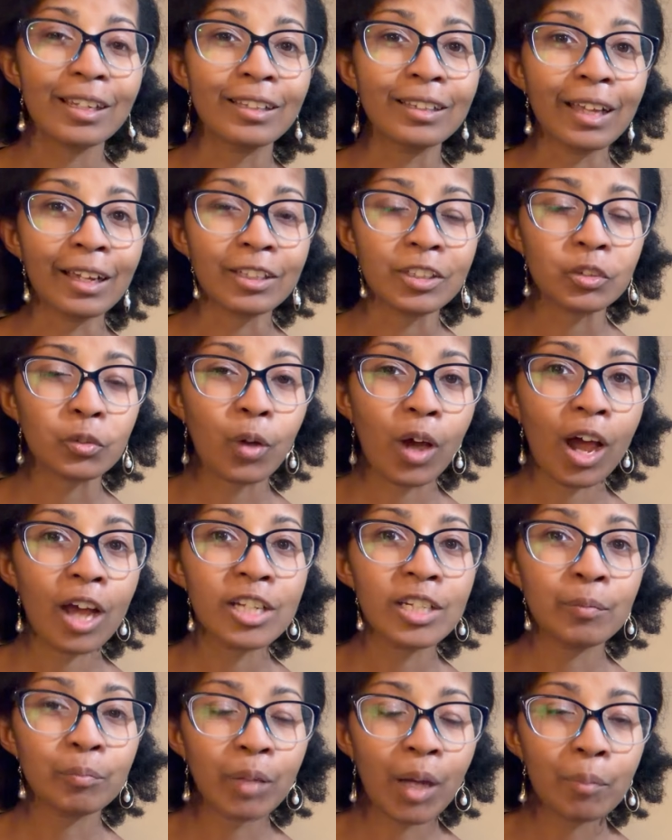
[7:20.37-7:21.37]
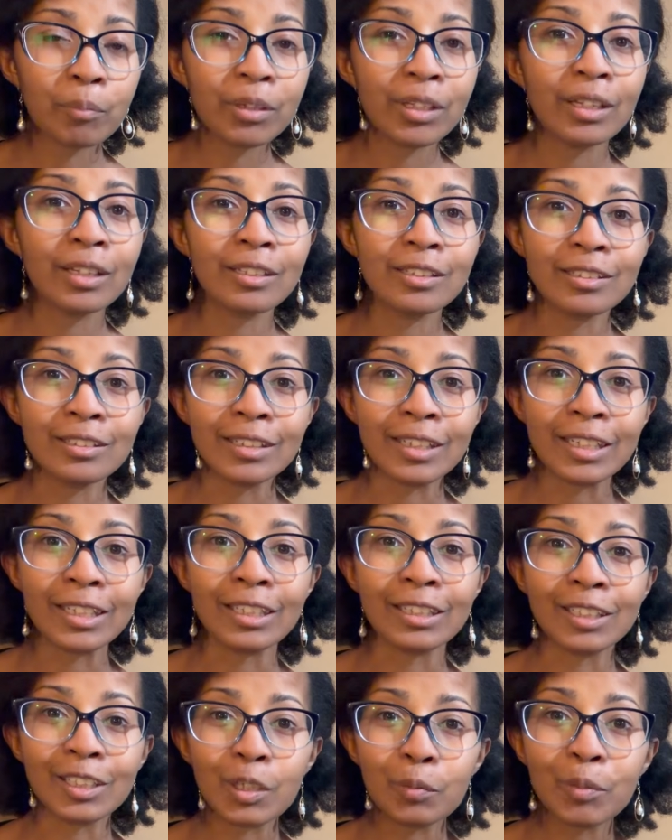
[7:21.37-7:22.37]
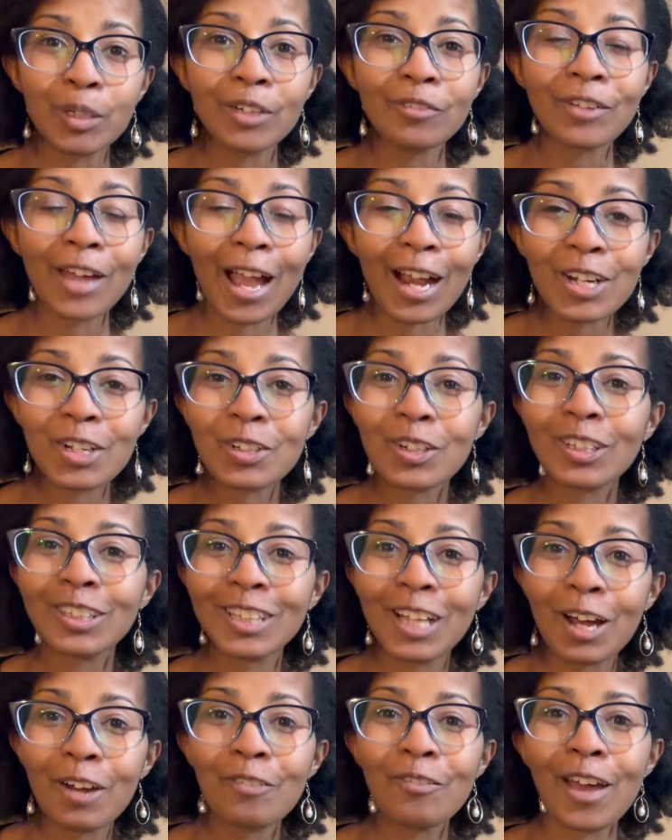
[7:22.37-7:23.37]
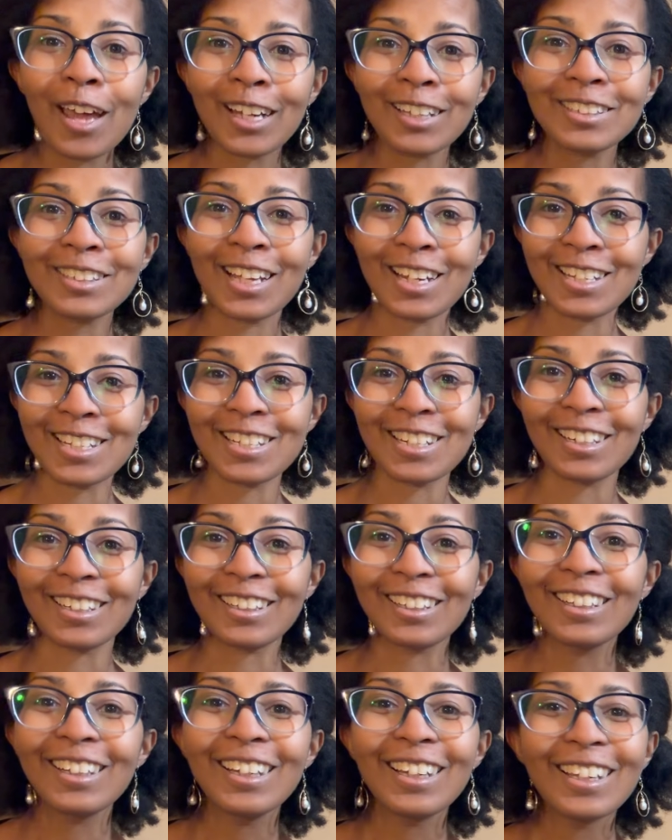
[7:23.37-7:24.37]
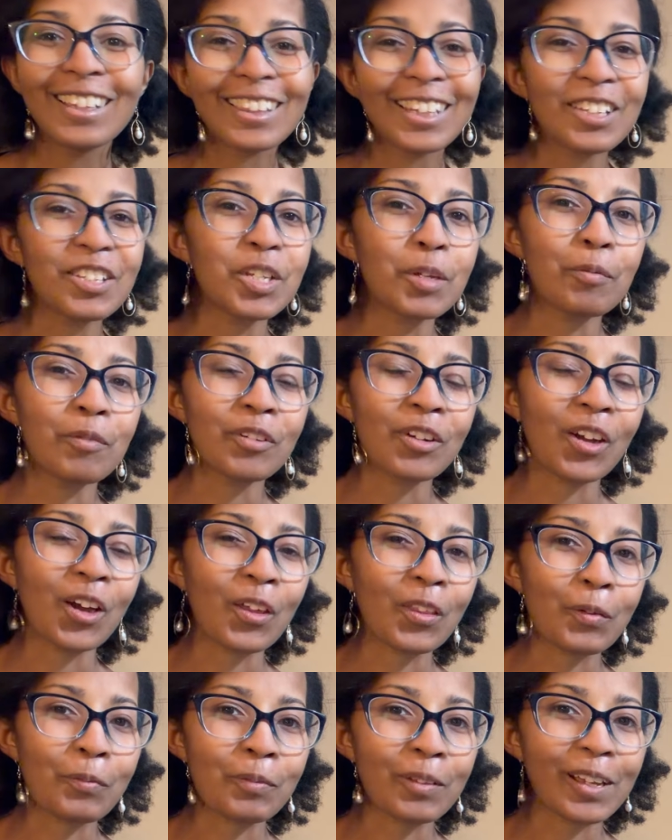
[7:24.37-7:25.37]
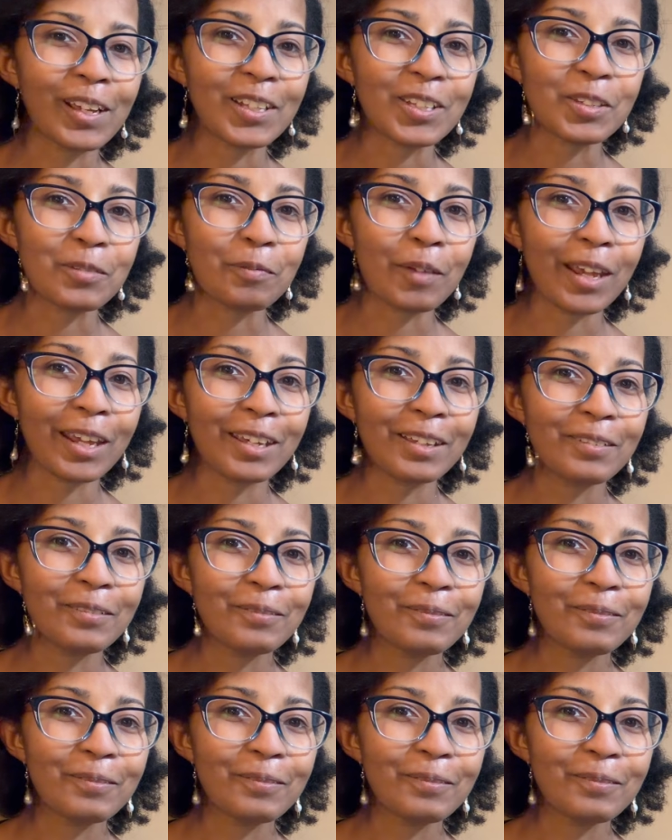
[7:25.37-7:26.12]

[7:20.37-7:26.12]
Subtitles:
like squash and pumpkins, need a little bit of extra love and attention than some of your other plants may.